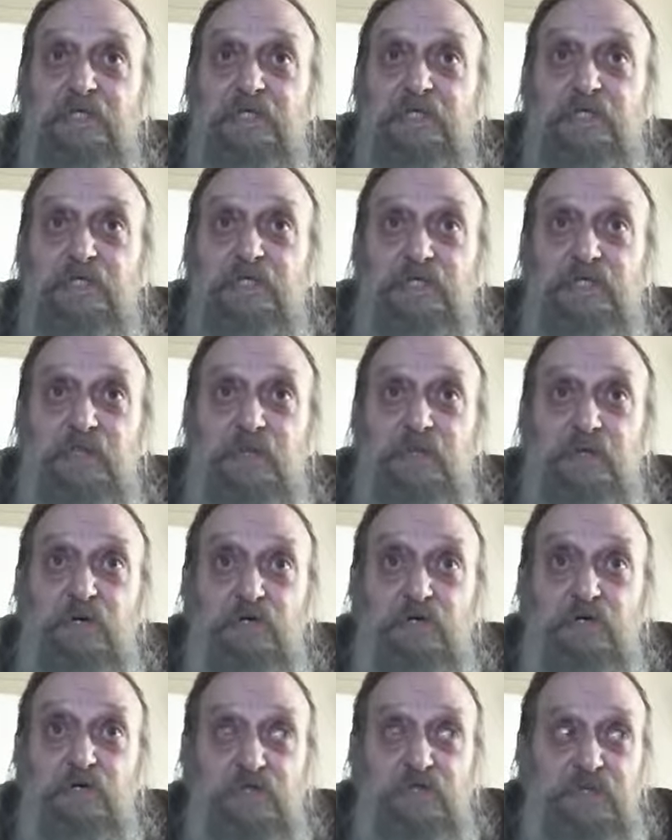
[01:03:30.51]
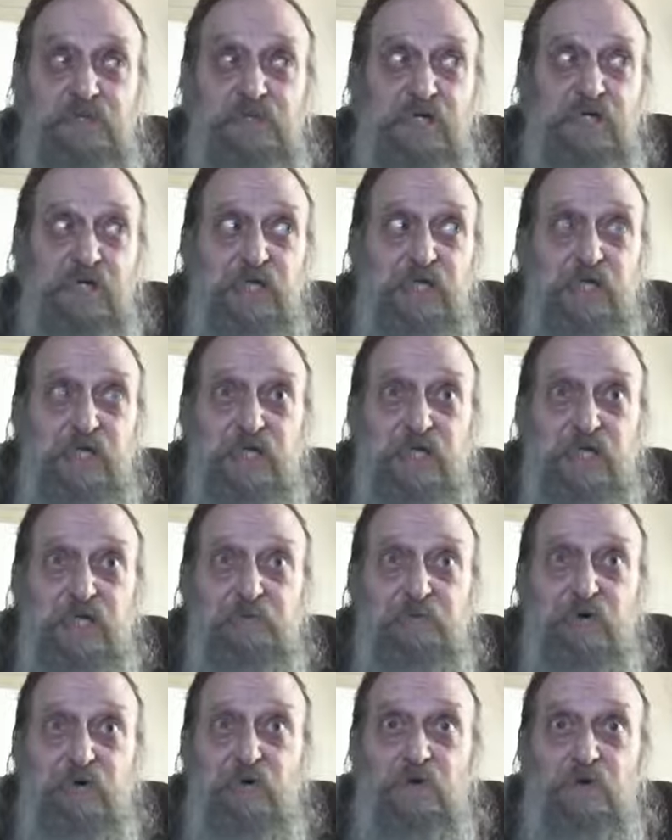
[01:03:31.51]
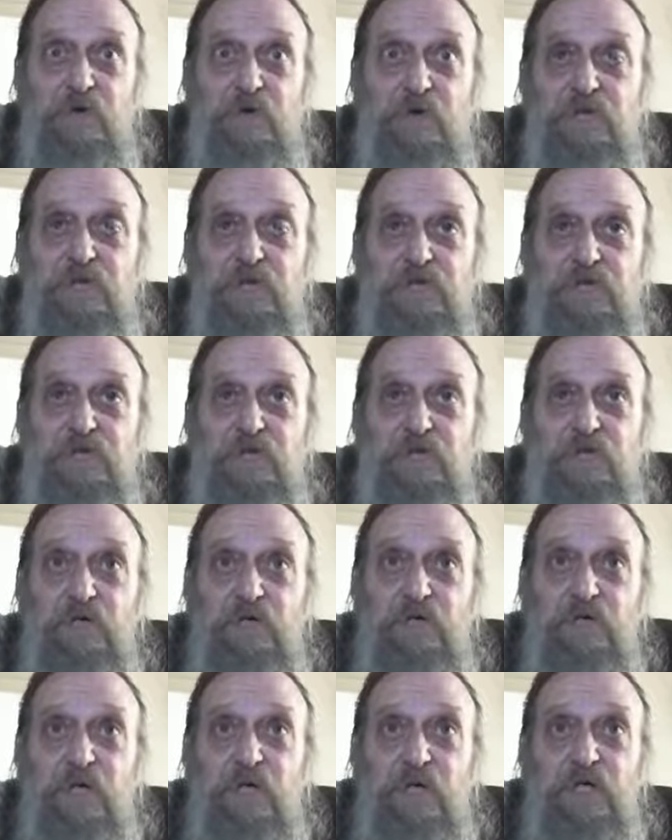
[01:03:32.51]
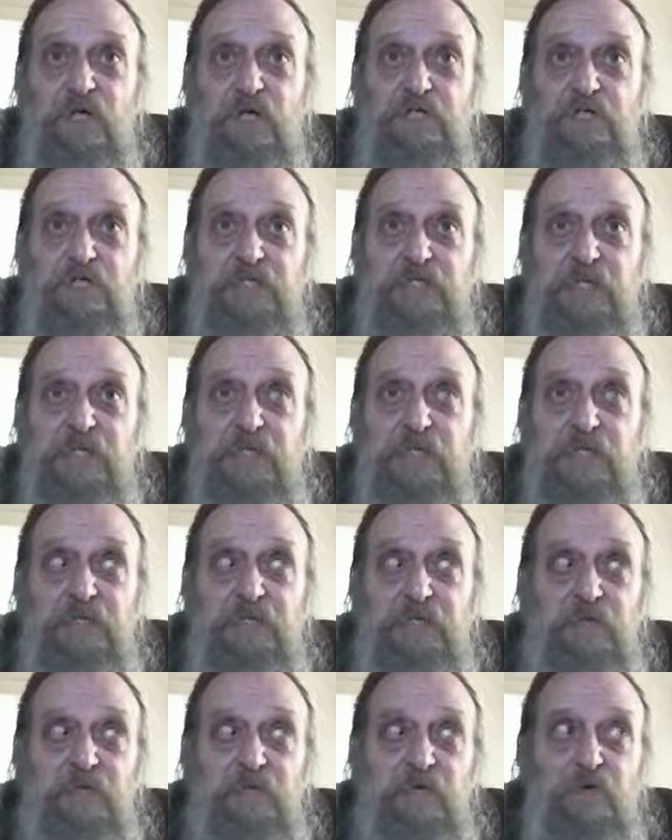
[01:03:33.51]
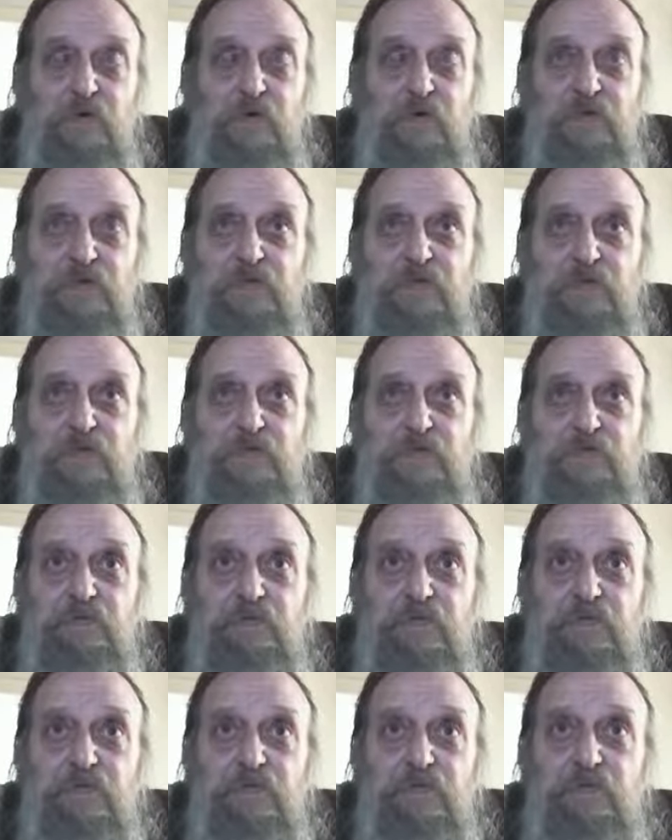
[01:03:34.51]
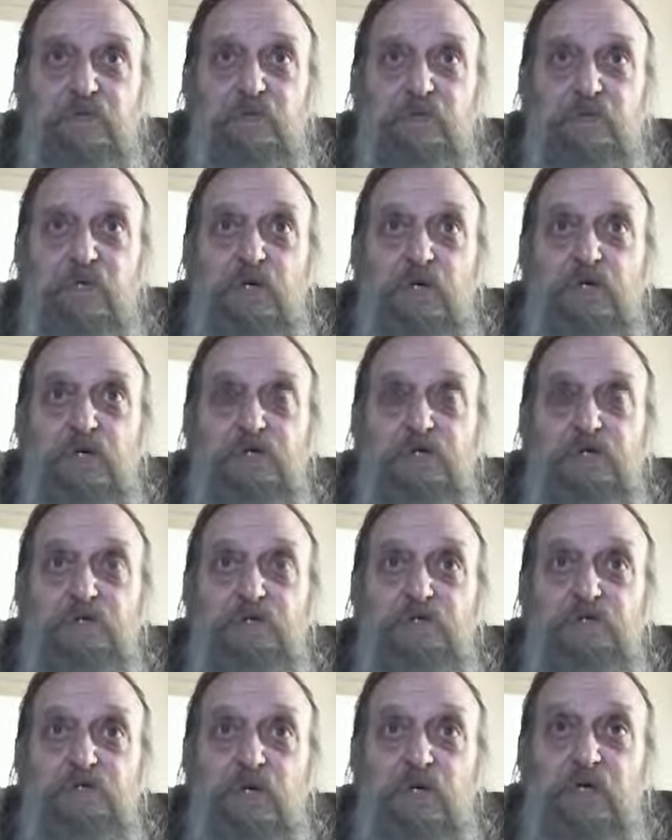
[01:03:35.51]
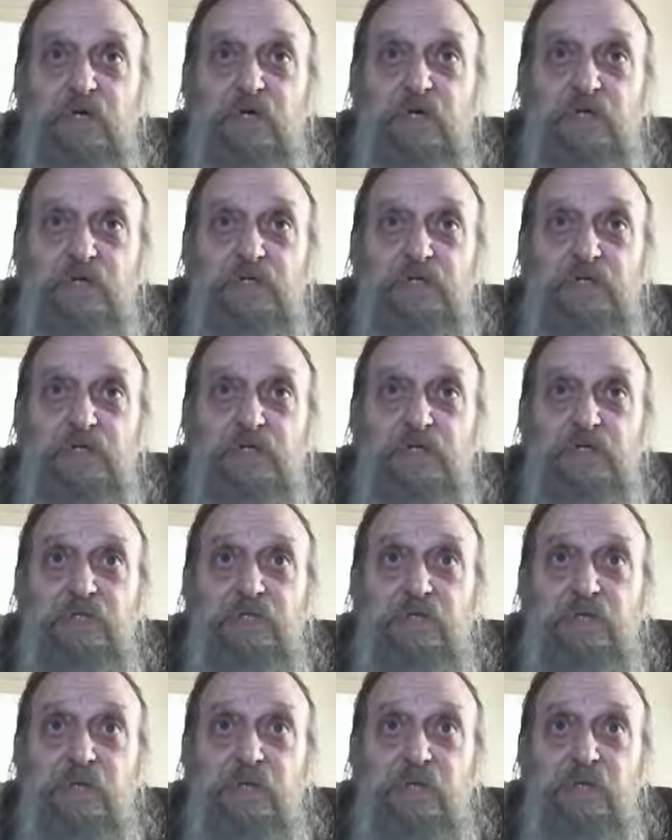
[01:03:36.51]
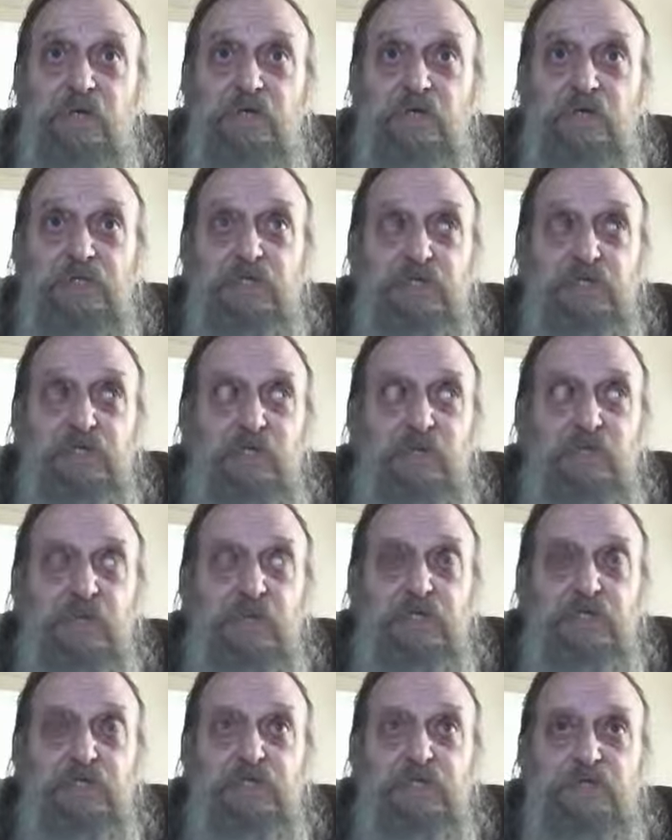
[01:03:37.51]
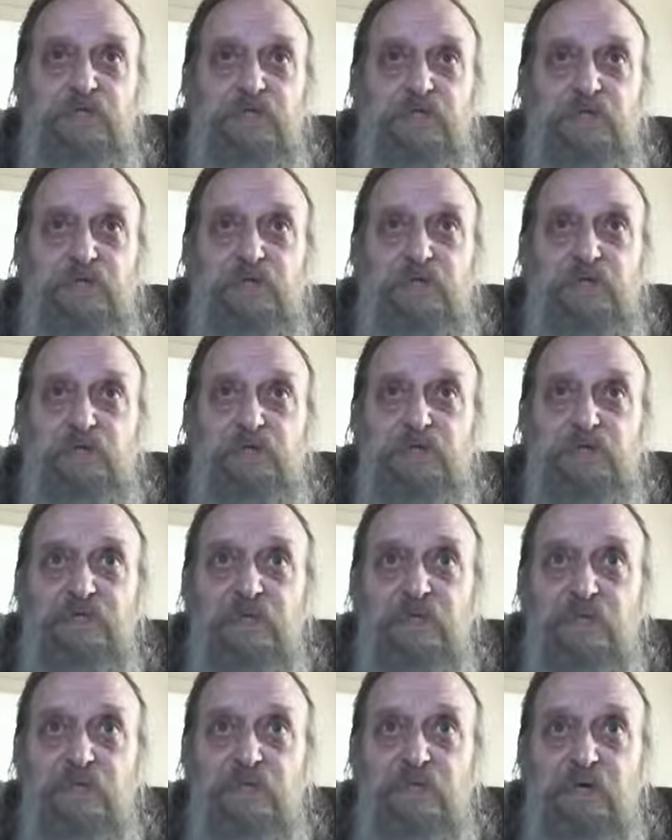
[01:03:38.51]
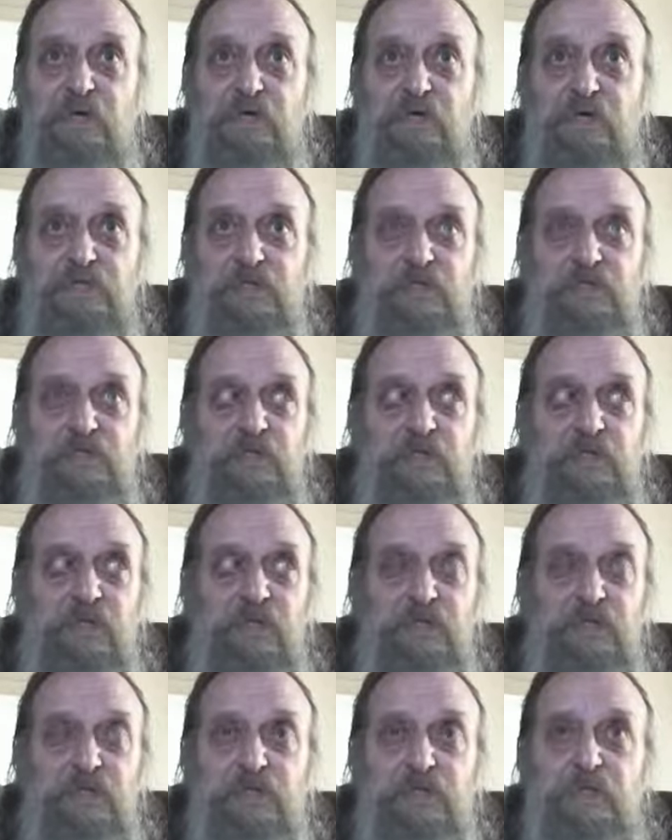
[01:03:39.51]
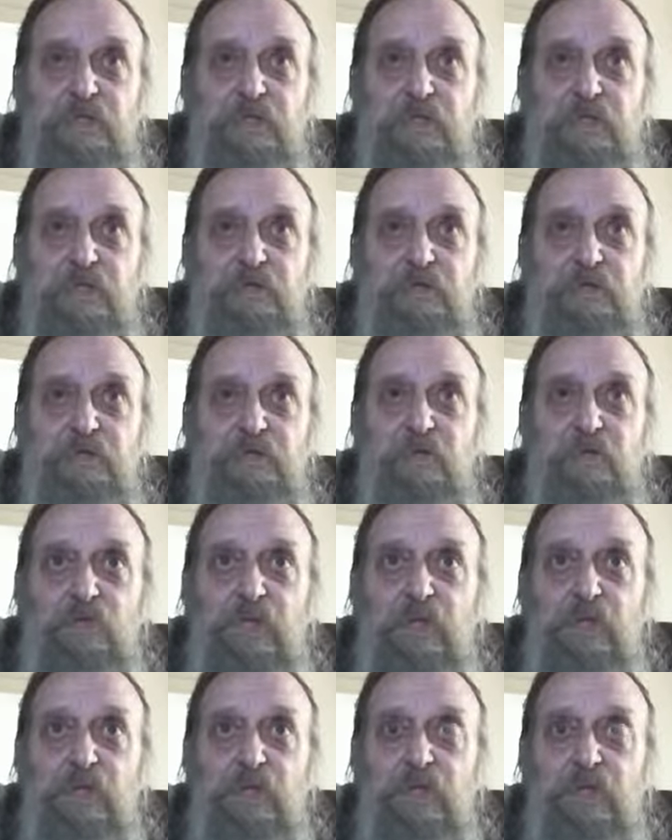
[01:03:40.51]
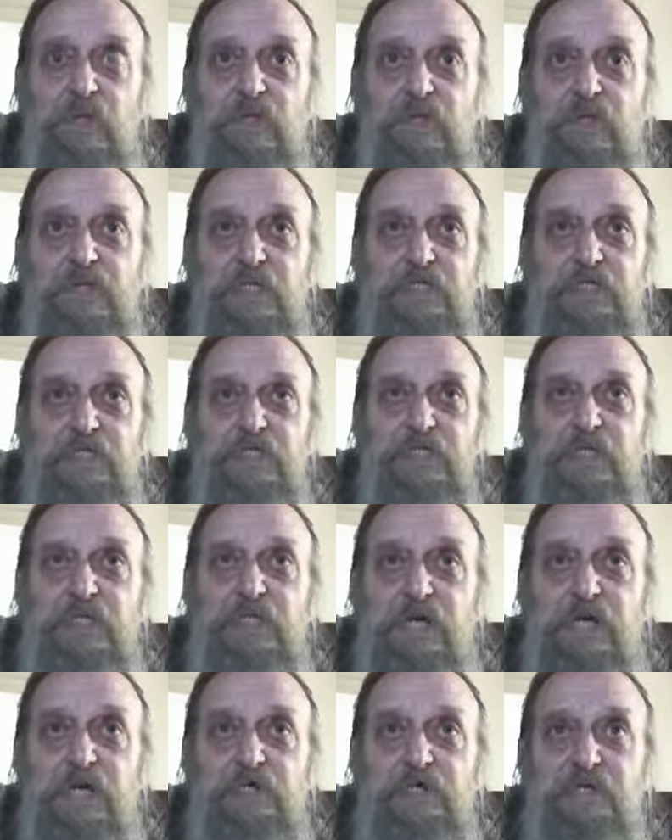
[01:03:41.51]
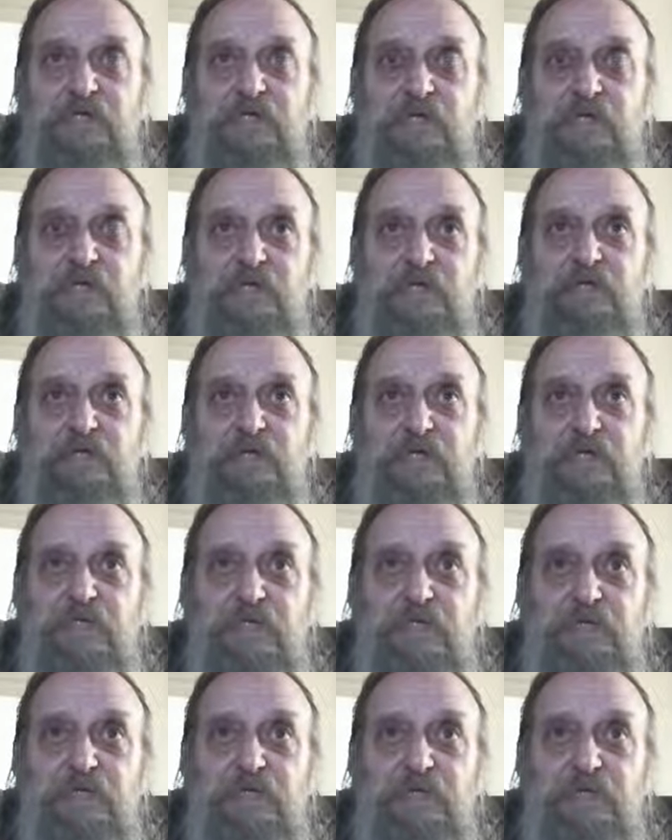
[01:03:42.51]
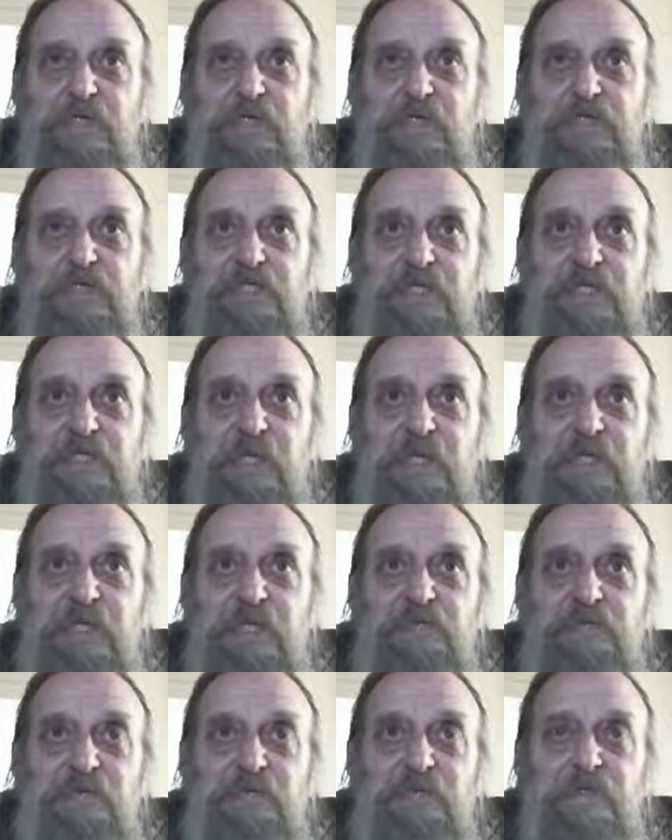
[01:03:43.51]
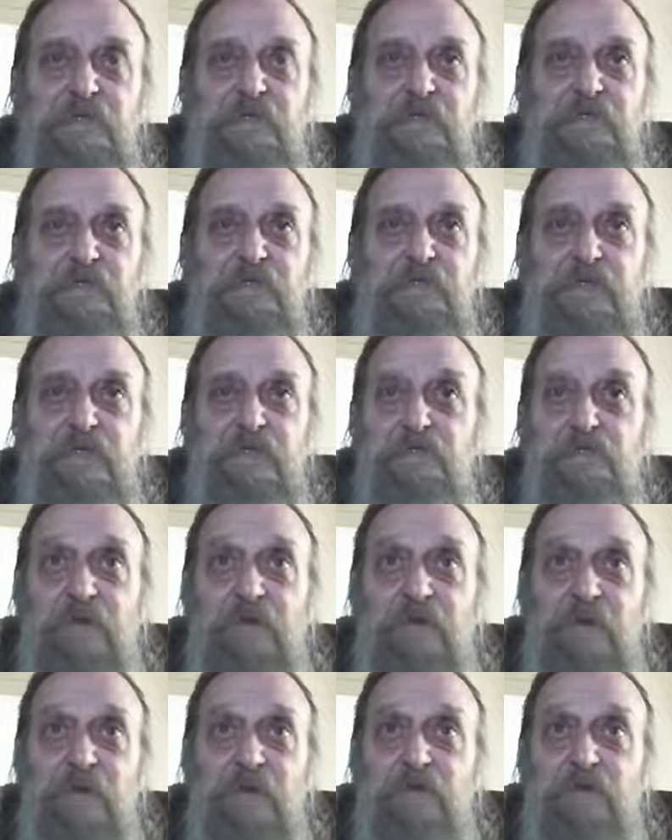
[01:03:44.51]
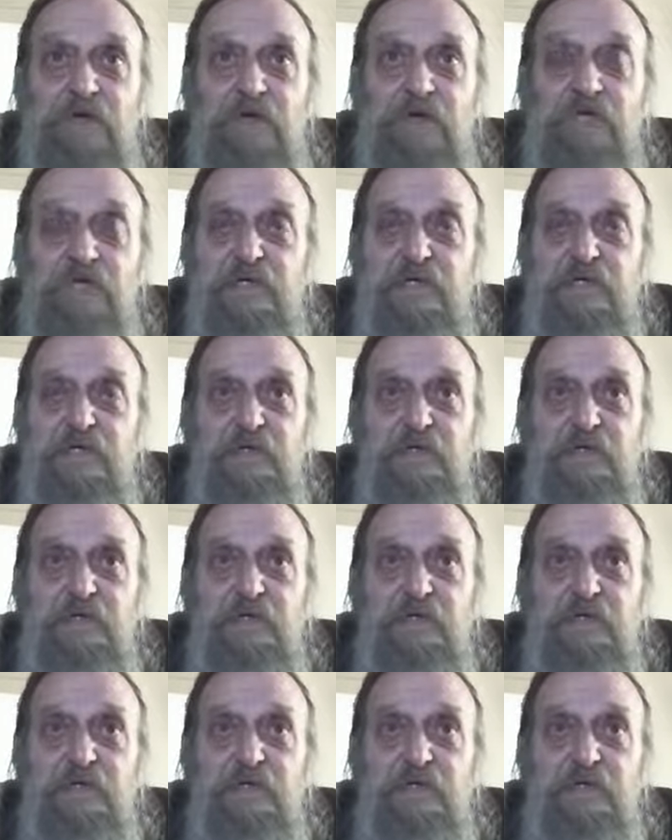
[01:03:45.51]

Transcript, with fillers: You don't sin anymore, and you don't want to sin anymore, and you do want to follow the law, and you want to know the law, and you want to know the Word. This is how you know that you're really saved, in my opinion.